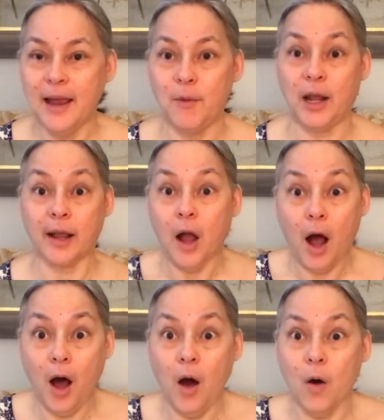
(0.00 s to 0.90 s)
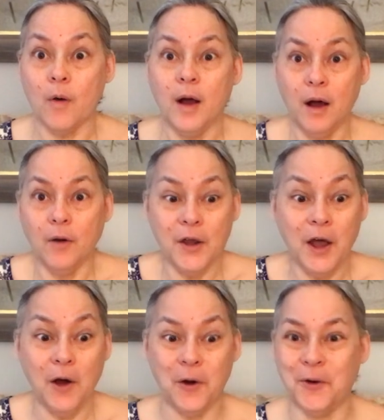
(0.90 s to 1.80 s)
And we were like, "Oh,
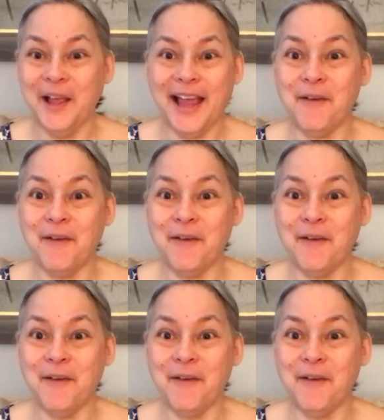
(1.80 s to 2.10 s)
oh no!"